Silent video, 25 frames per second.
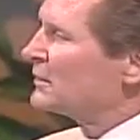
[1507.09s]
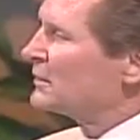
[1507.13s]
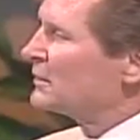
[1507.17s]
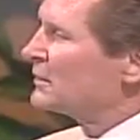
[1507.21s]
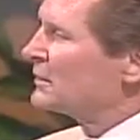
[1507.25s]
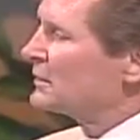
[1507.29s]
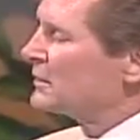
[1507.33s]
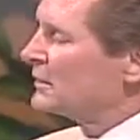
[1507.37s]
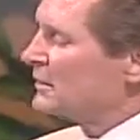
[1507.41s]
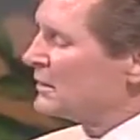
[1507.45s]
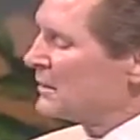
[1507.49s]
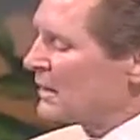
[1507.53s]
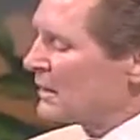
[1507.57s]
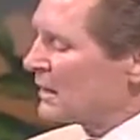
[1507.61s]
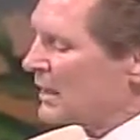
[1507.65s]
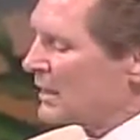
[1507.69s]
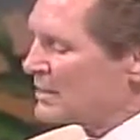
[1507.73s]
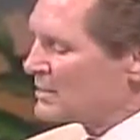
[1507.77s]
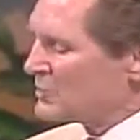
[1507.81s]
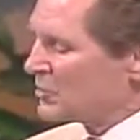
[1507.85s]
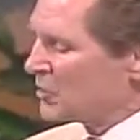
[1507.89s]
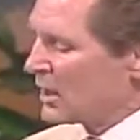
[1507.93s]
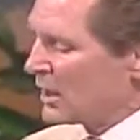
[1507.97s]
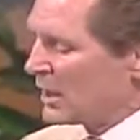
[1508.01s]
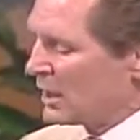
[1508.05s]
We are all
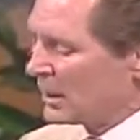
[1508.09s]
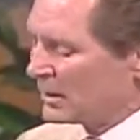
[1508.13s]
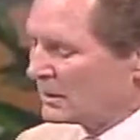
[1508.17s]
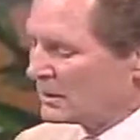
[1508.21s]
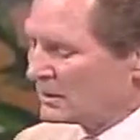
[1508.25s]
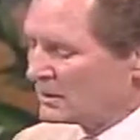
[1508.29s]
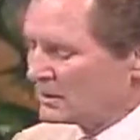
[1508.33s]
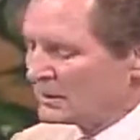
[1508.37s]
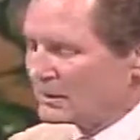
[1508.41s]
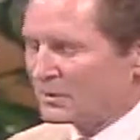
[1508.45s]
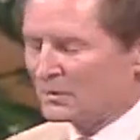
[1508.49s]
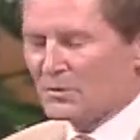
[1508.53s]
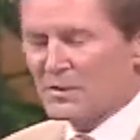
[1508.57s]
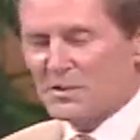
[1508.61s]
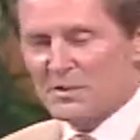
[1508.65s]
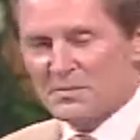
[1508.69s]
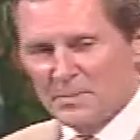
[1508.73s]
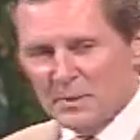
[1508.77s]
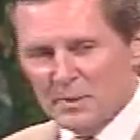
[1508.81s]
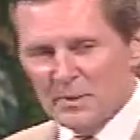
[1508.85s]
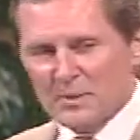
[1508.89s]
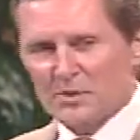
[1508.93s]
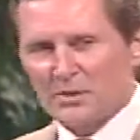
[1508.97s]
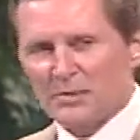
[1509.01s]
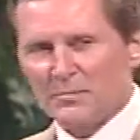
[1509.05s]
human
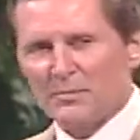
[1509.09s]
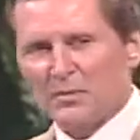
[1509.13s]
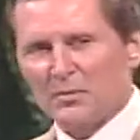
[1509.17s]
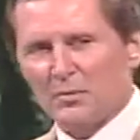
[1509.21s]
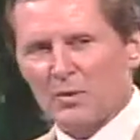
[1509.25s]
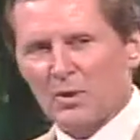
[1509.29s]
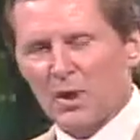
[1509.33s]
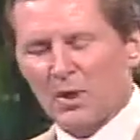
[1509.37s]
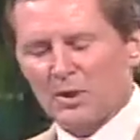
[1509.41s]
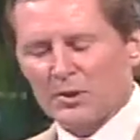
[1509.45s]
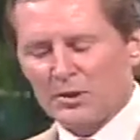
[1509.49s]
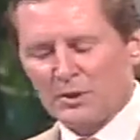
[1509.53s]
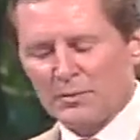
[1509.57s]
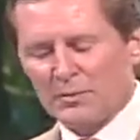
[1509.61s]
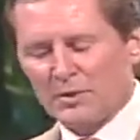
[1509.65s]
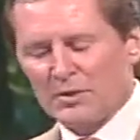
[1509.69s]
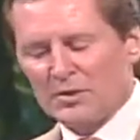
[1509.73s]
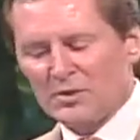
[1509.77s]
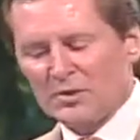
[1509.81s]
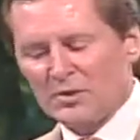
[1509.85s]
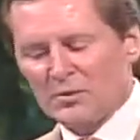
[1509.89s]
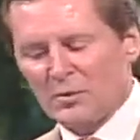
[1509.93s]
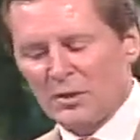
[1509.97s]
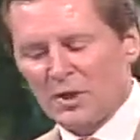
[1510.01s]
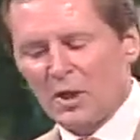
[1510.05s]
as well. We're
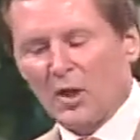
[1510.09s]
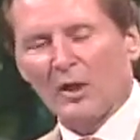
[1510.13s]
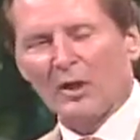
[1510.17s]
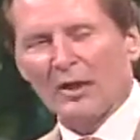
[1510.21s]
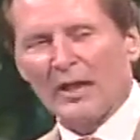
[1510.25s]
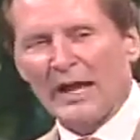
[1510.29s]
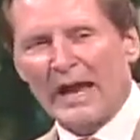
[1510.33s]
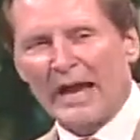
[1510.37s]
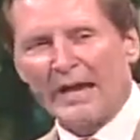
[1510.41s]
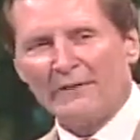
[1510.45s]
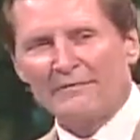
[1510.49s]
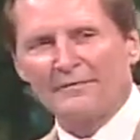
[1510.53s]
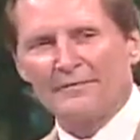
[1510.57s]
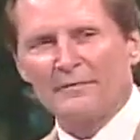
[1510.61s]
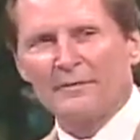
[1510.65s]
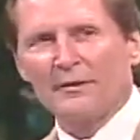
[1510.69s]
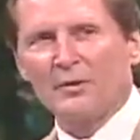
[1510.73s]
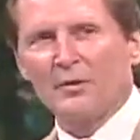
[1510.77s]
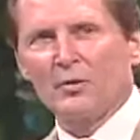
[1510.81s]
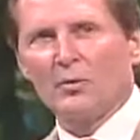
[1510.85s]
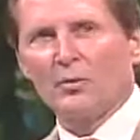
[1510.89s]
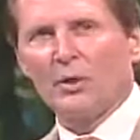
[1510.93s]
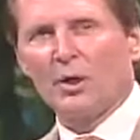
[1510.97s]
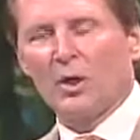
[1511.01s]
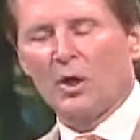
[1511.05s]
spiritual, but we're all
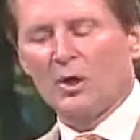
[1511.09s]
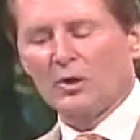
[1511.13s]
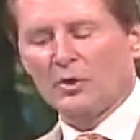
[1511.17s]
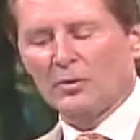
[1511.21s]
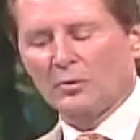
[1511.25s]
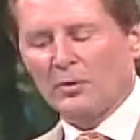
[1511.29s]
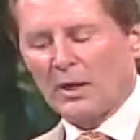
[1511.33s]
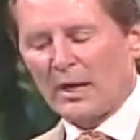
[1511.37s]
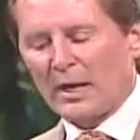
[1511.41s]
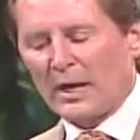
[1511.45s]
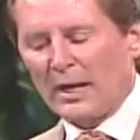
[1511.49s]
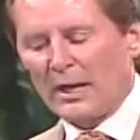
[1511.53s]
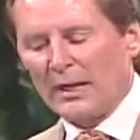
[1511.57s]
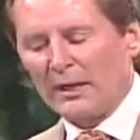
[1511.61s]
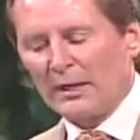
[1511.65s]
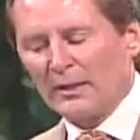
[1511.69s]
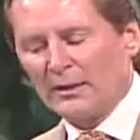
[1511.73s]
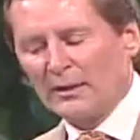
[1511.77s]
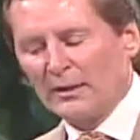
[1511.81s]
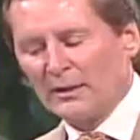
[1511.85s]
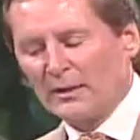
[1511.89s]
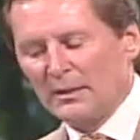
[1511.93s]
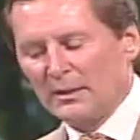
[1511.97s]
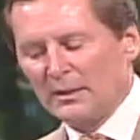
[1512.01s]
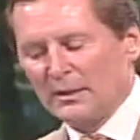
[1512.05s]
human too. We all laugh,
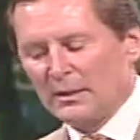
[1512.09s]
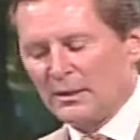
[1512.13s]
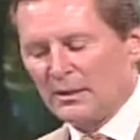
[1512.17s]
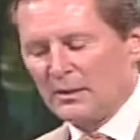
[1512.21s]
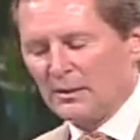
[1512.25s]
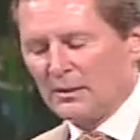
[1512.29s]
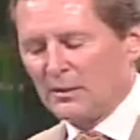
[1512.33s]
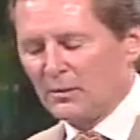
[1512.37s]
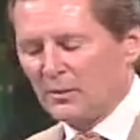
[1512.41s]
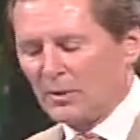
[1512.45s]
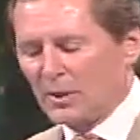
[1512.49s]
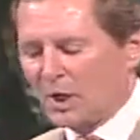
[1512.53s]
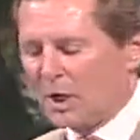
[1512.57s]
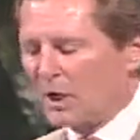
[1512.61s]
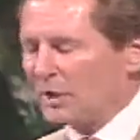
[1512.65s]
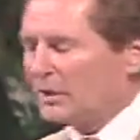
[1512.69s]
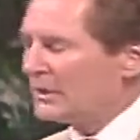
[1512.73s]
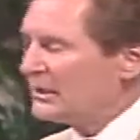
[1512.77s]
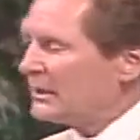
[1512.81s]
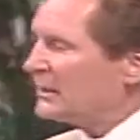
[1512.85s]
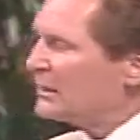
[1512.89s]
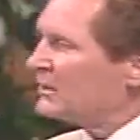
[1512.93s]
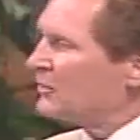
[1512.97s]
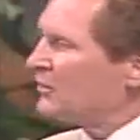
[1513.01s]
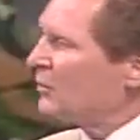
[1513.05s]
we all
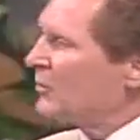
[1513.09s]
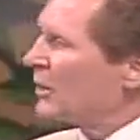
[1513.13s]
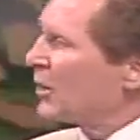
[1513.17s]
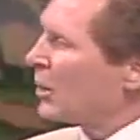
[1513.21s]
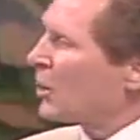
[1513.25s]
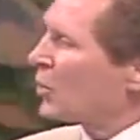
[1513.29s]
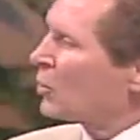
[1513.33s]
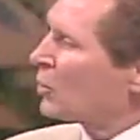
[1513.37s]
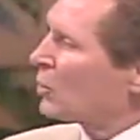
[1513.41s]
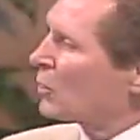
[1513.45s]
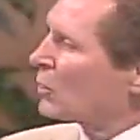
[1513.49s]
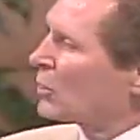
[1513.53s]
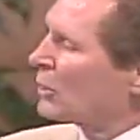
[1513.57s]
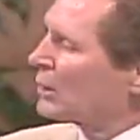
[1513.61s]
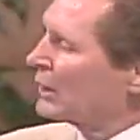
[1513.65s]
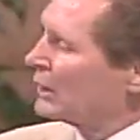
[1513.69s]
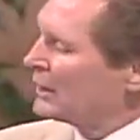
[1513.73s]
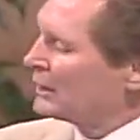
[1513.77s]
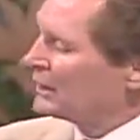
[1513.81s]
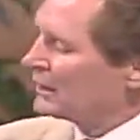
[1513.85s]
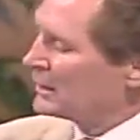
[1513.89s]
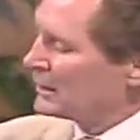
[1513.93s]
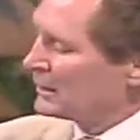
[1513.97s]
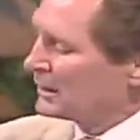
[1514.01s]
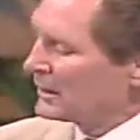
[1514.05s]
cry, we
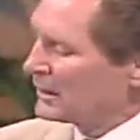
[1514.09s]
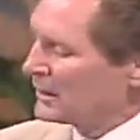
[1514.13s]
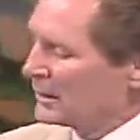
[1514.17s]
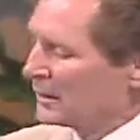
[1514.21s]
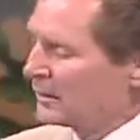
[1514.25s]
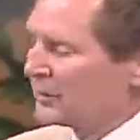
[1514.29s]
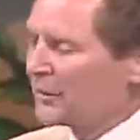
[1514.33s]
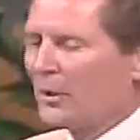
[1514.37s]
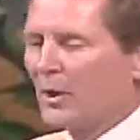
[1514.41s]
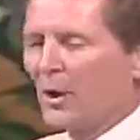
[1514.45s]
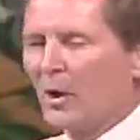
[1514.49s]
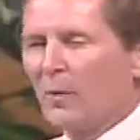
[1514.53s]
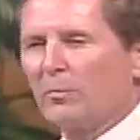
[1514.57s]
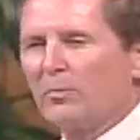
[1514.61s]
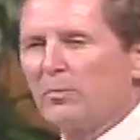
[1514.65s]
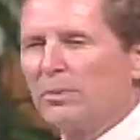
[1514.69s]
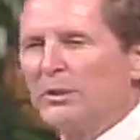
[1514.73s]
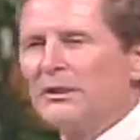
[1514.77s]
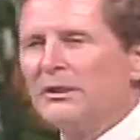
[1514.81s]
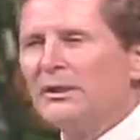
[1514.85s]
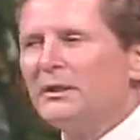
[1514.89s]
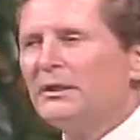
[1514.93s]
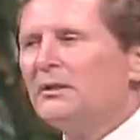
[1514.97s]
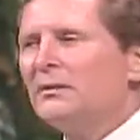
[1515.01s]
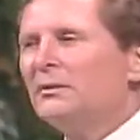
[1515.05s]
all eat, we all
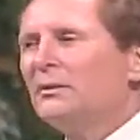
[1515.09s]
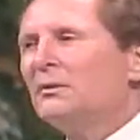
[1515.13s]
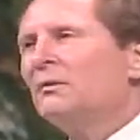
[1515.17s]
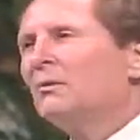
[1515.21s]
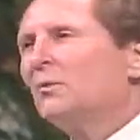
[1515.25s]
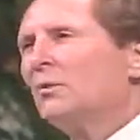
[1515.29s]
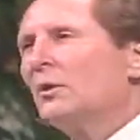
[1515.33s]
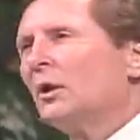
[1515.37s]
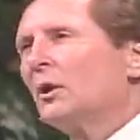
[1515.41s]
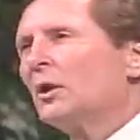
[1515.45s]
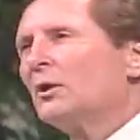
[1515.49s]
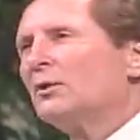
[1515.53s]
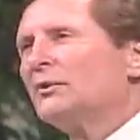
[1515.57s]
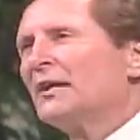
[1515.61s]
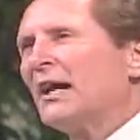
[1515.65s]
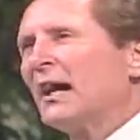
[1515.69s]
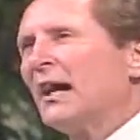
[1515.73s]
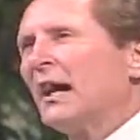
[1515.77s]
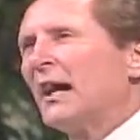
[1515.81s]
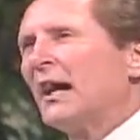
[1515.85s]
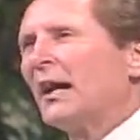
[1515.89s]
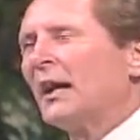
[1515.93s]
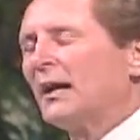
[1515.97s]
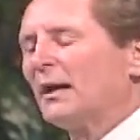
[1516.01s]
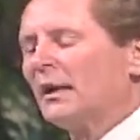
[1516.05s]
worry, we all
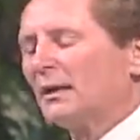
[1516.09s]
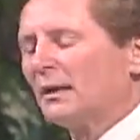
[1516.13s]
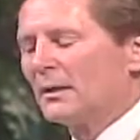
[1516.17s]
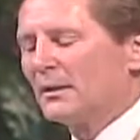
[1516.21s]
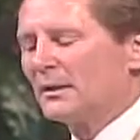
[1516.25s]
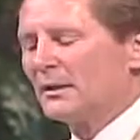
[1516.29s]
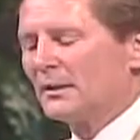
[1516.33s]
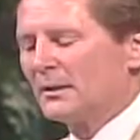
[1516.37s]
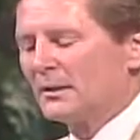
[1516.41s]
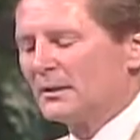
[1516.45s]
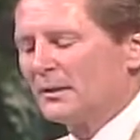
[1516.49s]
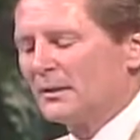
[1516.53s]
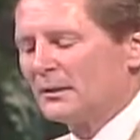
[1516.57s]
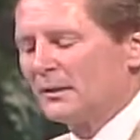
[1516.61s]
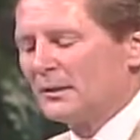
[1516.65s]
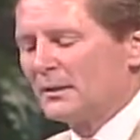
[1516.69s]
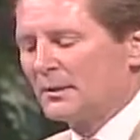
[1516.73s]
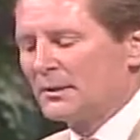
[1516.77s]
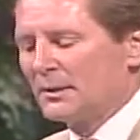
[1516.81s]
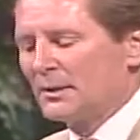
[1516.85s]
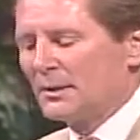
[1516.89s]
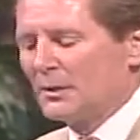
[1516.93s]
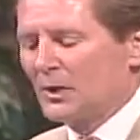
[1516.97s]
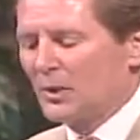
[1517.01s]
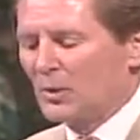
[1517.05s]
bleed, we all
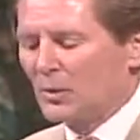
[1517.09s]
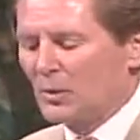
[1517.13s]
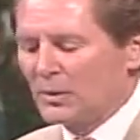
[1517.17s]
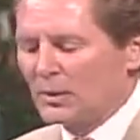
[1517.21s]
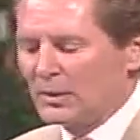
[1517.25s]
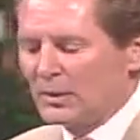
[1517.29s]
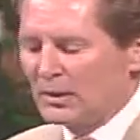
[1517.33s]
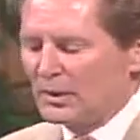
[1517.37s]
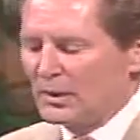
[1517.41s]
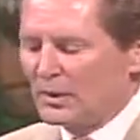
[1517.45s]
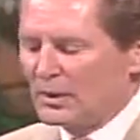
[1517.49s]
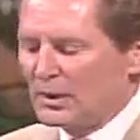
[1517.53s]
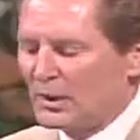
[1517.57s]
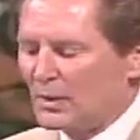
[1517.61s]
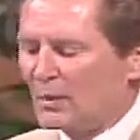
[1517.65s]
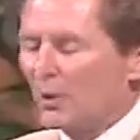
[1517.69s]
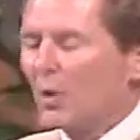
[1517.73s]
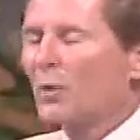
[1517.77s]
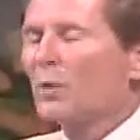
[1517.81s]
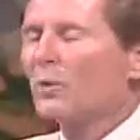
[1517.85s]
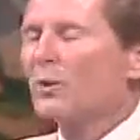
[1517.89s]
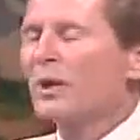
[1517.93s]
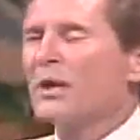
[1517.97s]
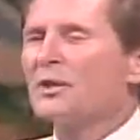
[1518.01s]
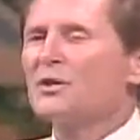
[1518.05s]
die.
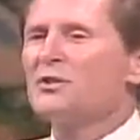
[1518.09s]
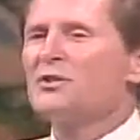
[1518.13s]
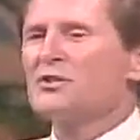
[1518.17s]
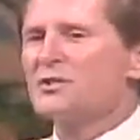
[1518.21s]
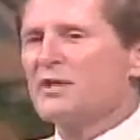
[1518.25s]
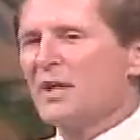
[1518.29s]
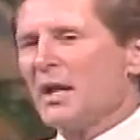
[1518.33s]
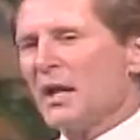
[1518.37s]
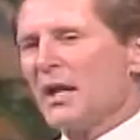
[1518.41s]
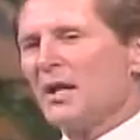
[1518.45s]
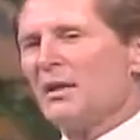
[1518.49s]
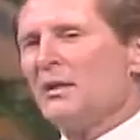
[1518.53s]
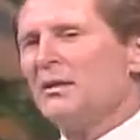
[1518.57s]
You know?